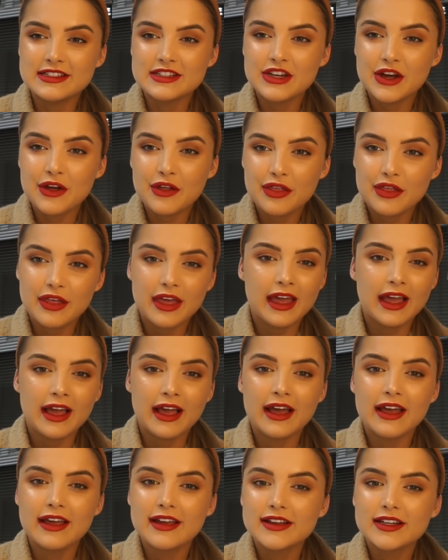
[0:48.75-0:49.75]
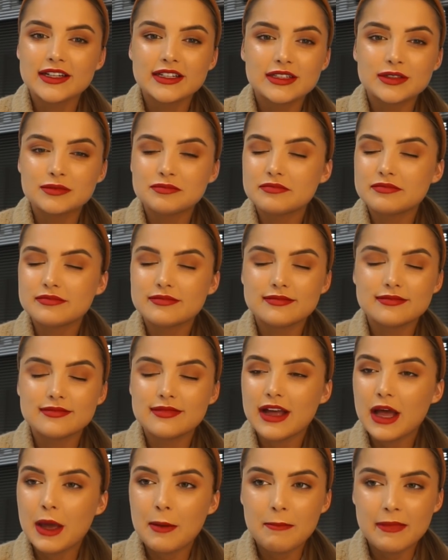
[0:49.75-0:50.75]
nothing
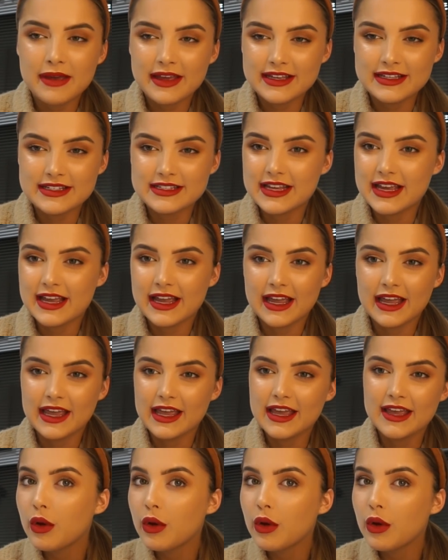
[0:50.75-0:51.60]
amazing.